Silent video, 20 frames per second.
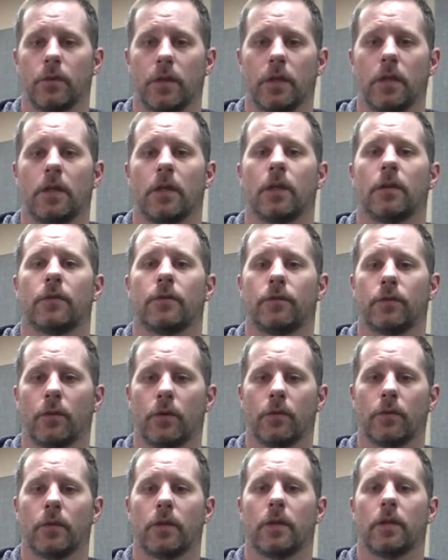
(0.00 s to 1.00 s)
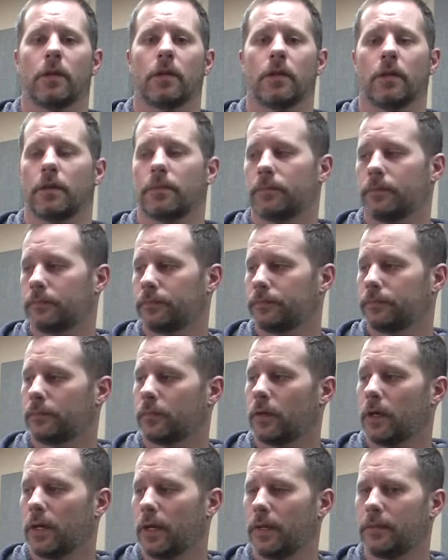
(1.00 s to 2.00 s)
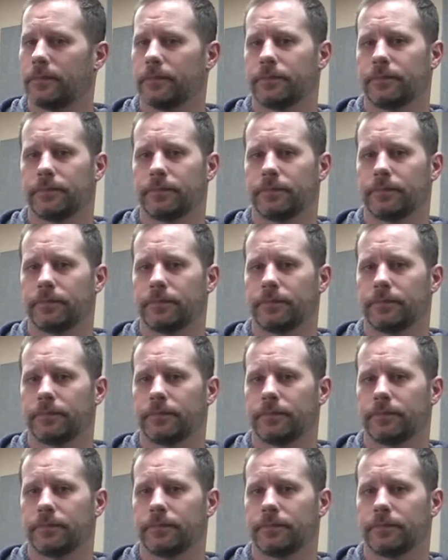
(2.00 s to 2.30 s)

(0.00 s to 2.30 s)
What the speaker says: 3E and a 4E and a, right?